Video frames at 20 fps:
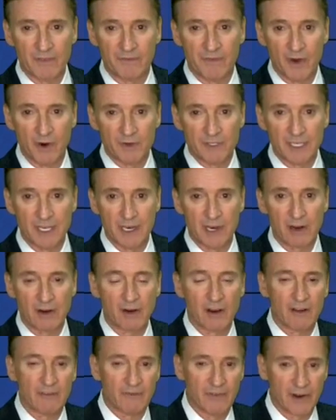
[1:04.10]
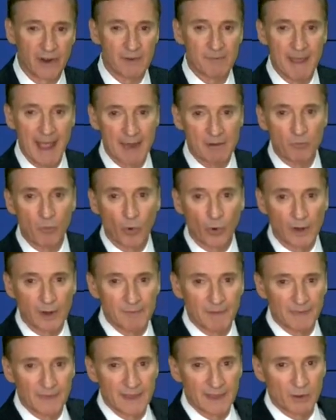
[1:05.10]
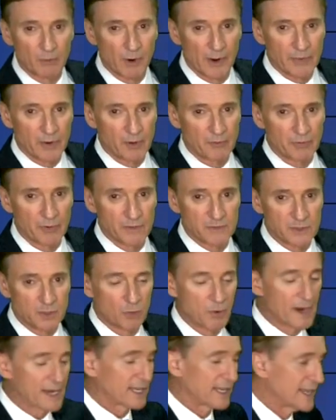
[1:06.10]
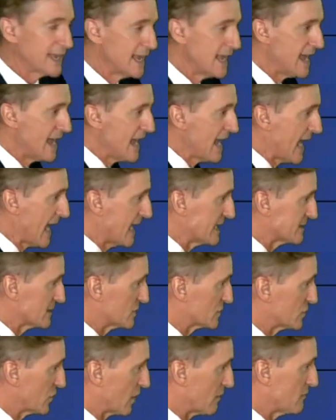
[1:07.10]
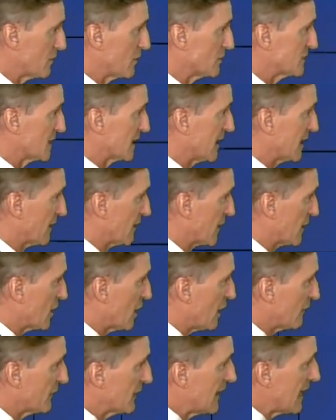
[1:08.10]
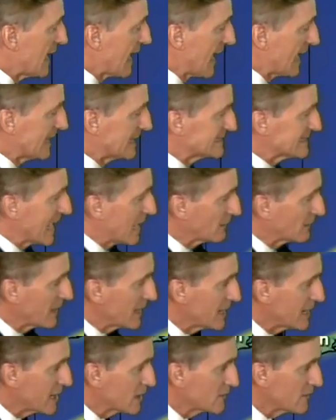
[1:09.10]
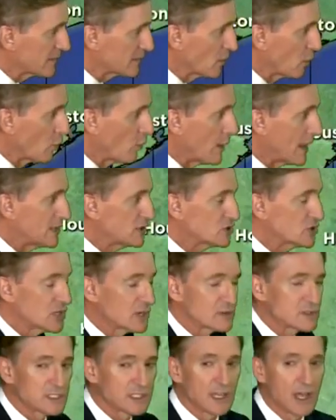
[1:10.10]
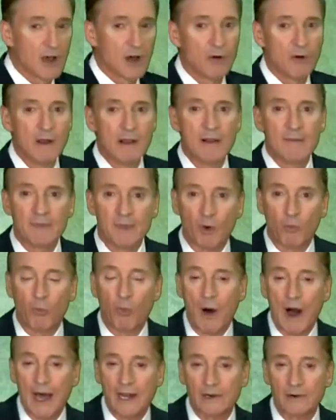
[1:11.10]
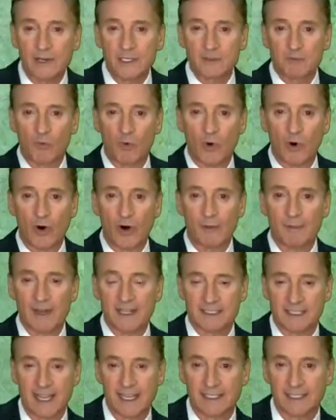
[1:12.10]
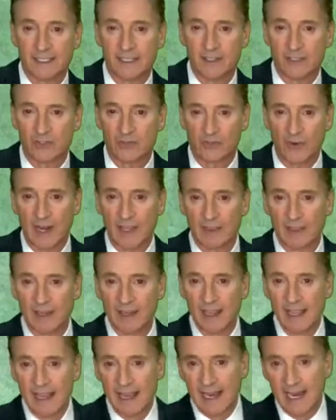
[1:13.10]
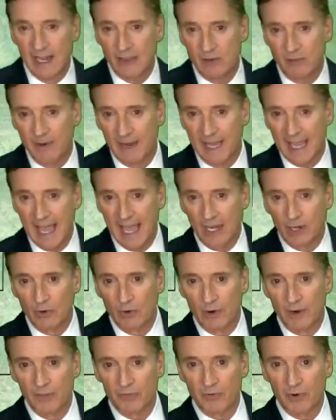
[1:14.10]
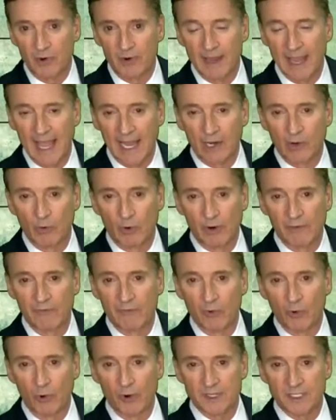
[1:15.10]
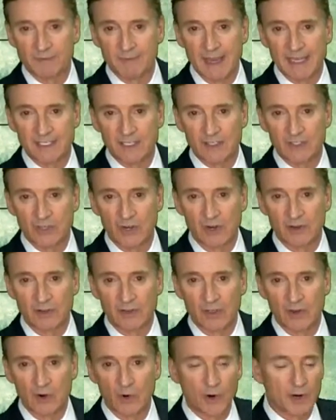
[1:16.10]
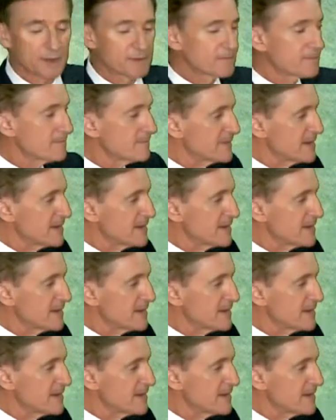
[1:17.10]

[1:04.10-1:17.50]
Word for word: the folks here, a very bad morning, but then the weather improves quickly as the storm moves on into the Gulf. And it's out here that the wind shear is low, the water is warm, and it's likely to strengthen either be category category three or category four that makes this turn to the north.